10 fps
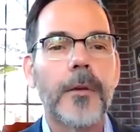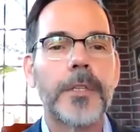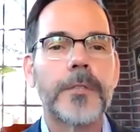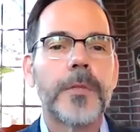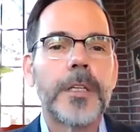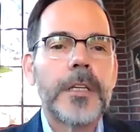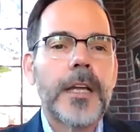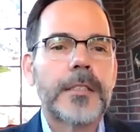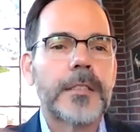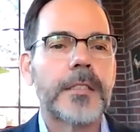which wouldn't
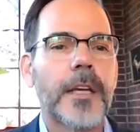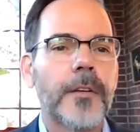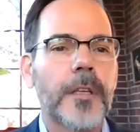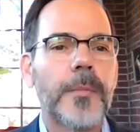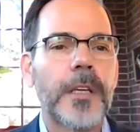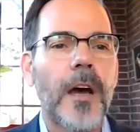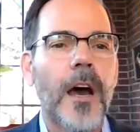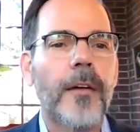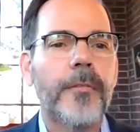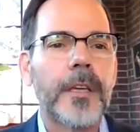necessarily be
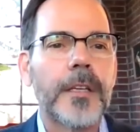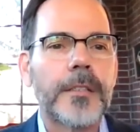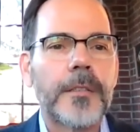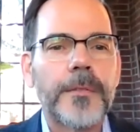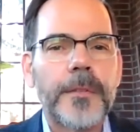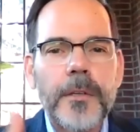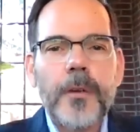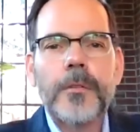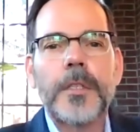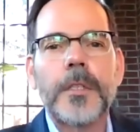obvious if you're
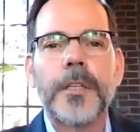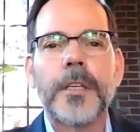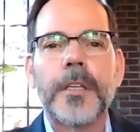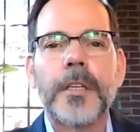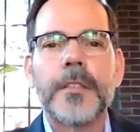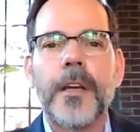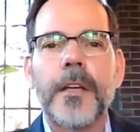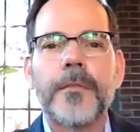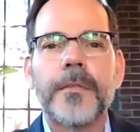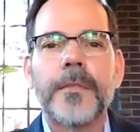only looking
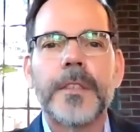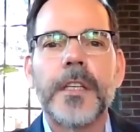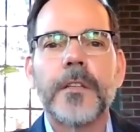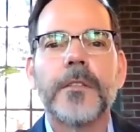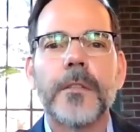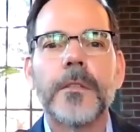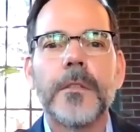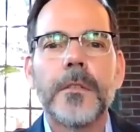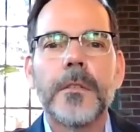inside of a single